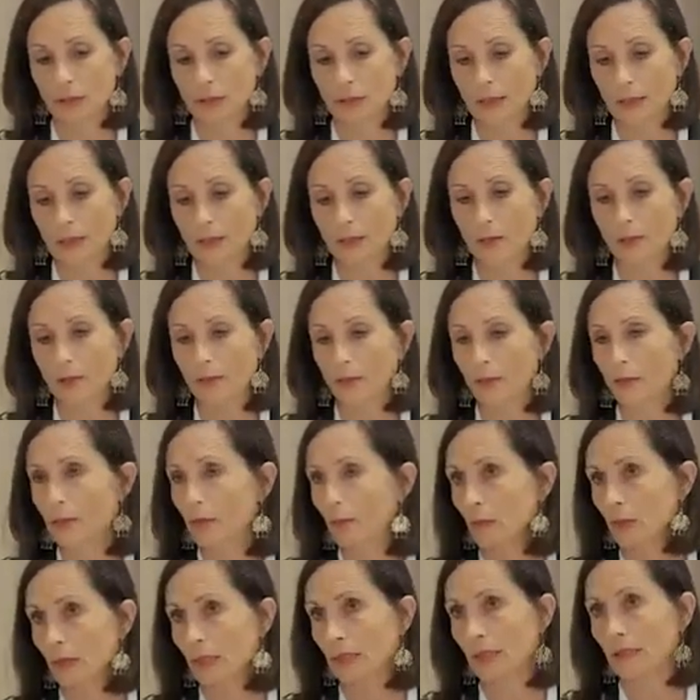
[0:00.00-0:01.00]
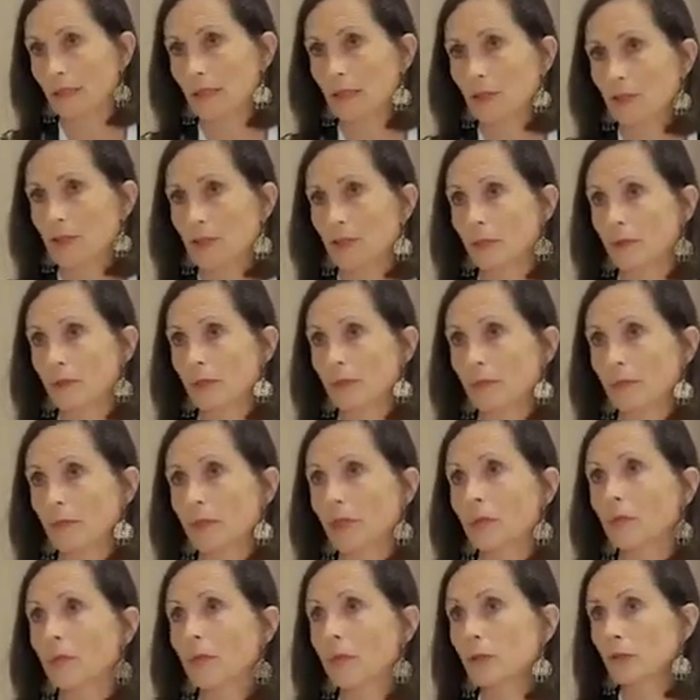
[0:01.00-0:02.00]
now criminalization,
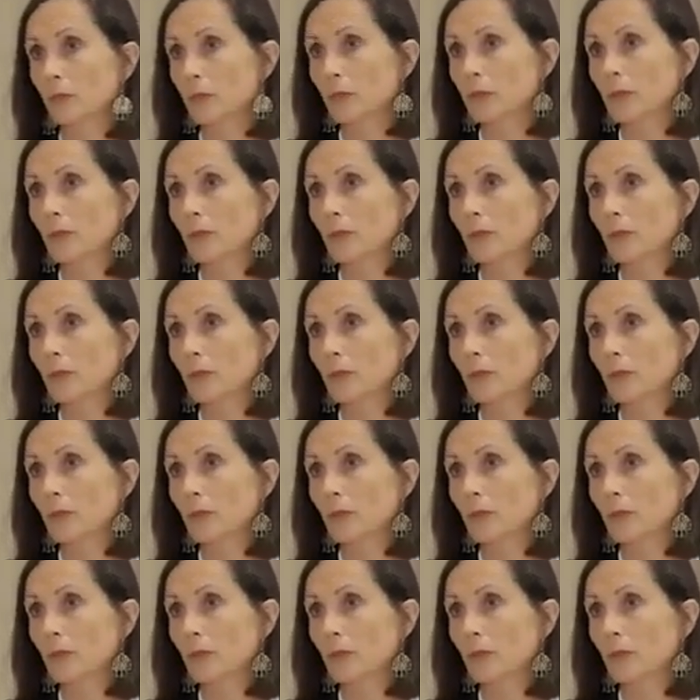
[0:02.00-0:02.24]
I mean,